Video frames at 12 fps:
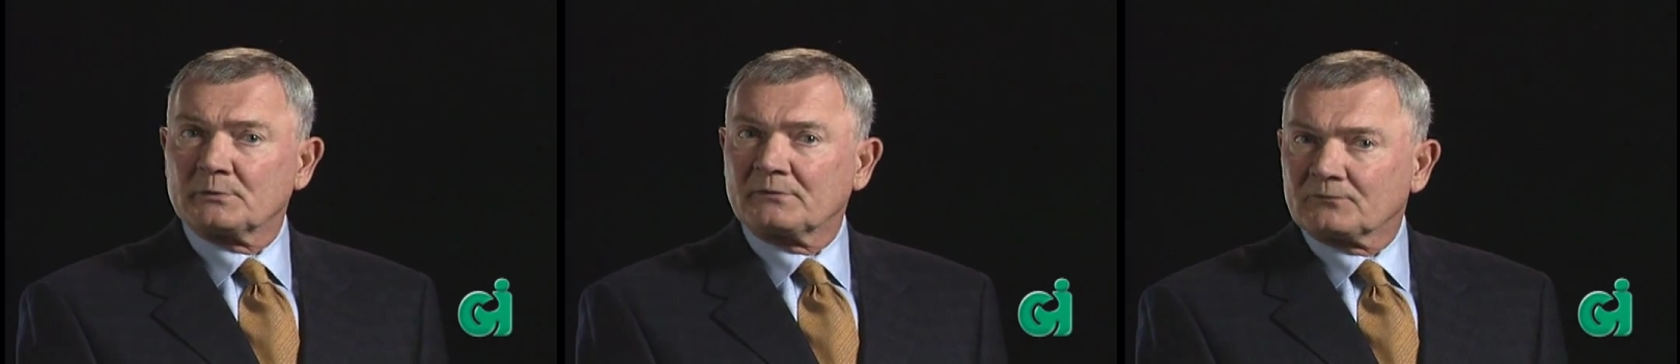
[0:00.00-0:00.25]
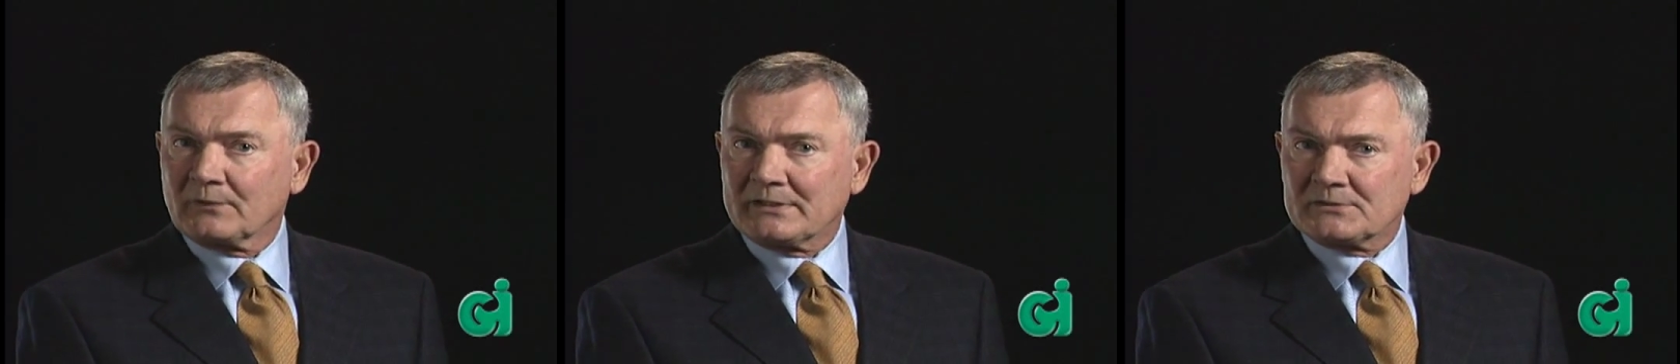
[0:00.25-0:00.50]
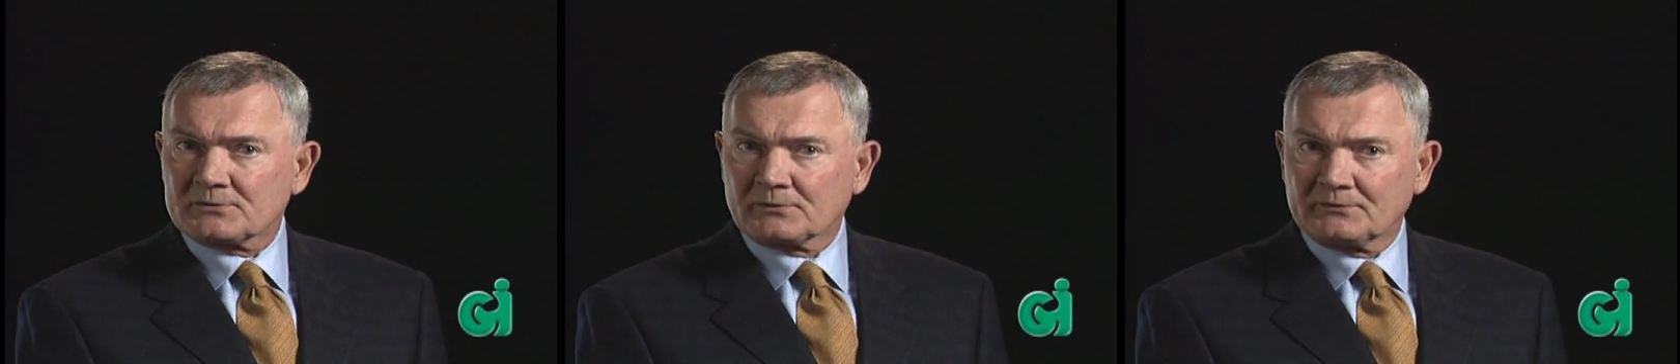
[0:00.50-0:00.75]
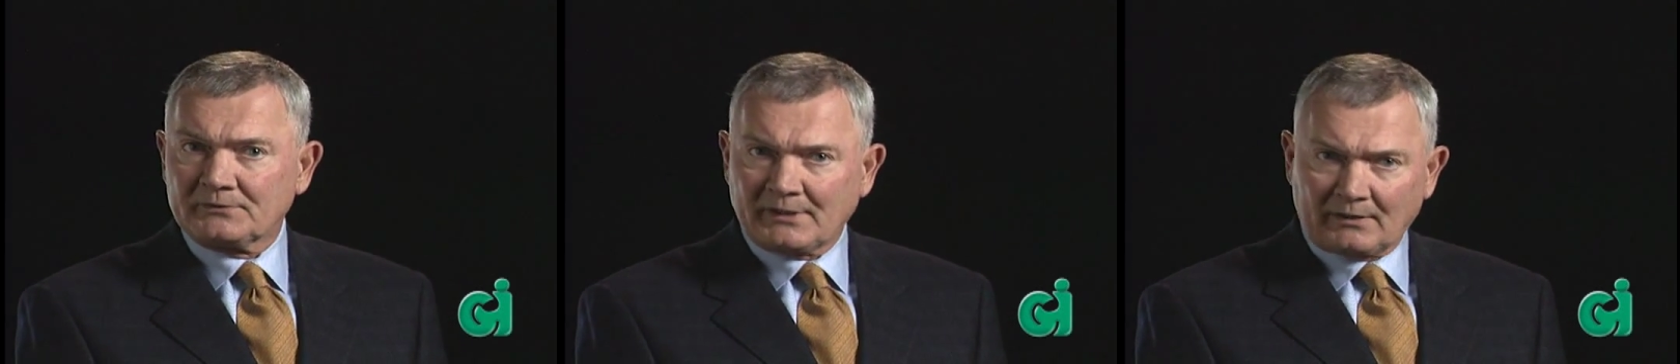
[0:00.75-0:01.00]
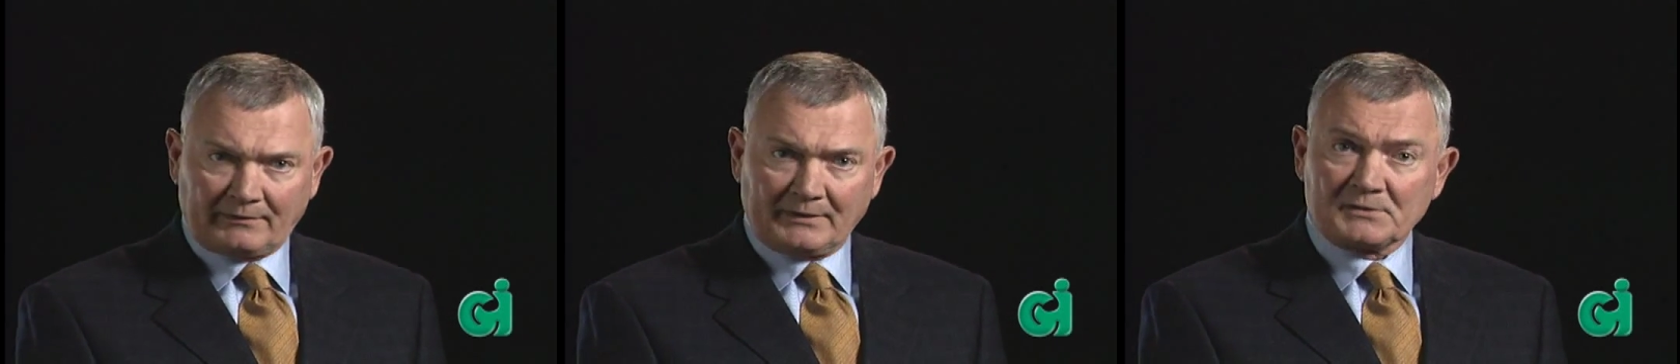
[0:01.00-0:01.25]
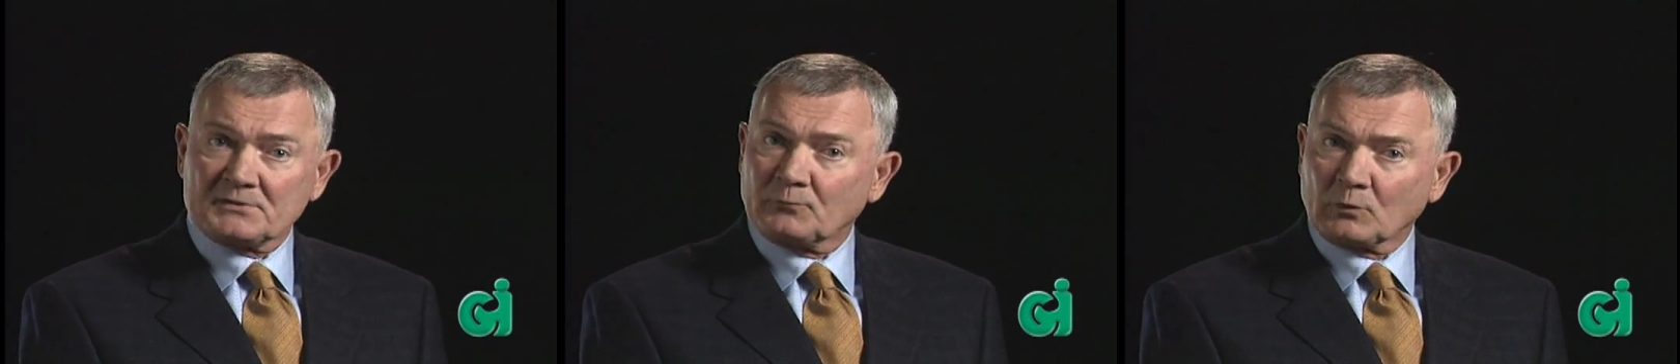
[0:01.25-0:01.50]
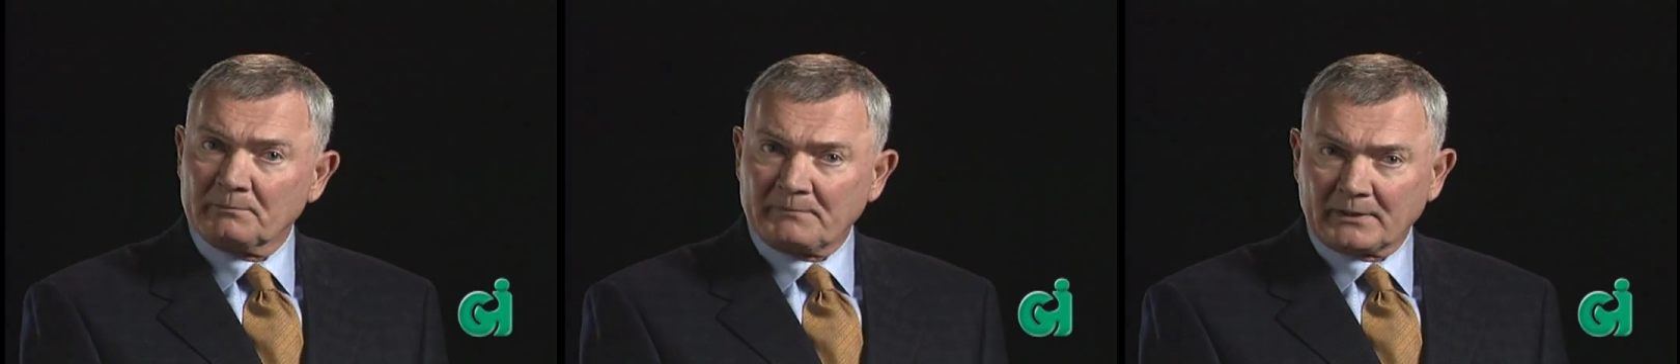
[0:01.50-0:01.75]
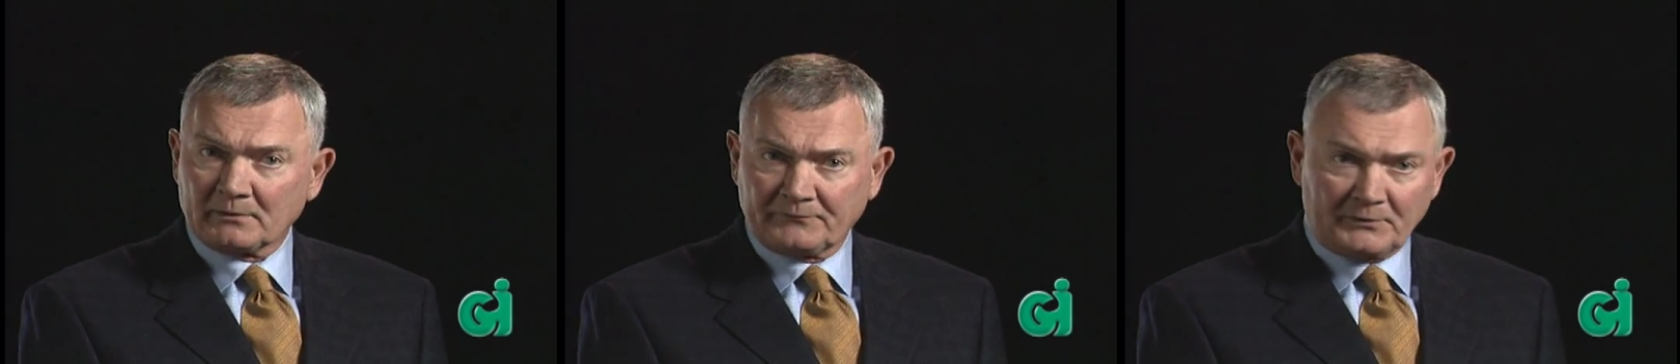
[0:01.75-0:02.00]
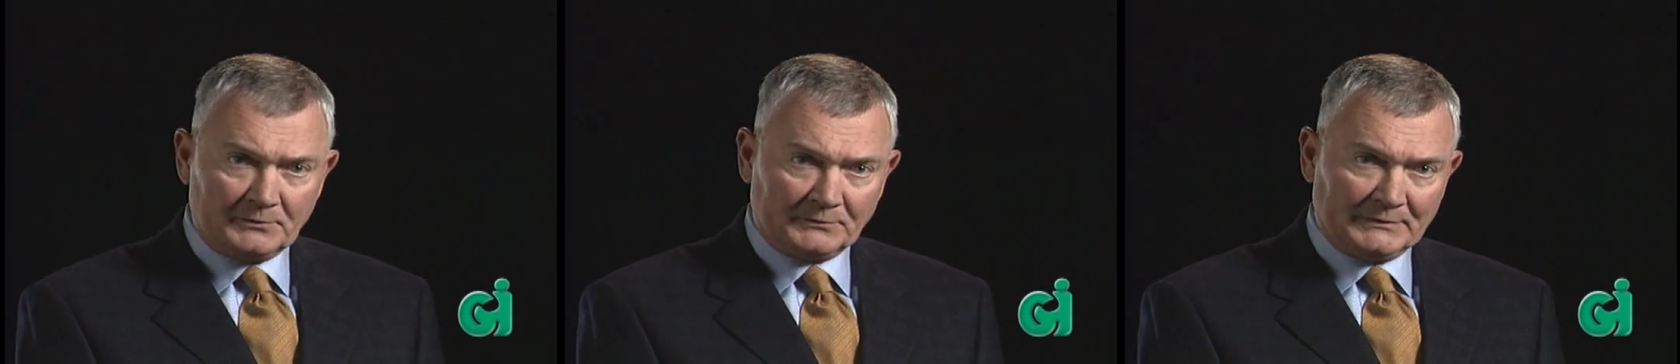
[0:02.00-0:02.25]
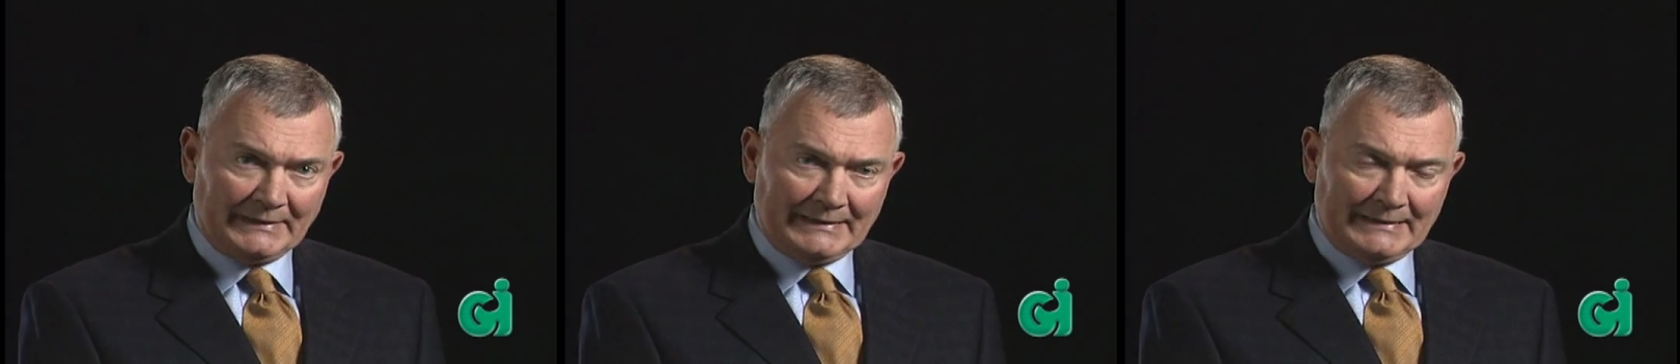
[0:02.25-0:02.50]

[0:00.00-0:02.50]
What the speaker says: to inflate certain areas for a better view.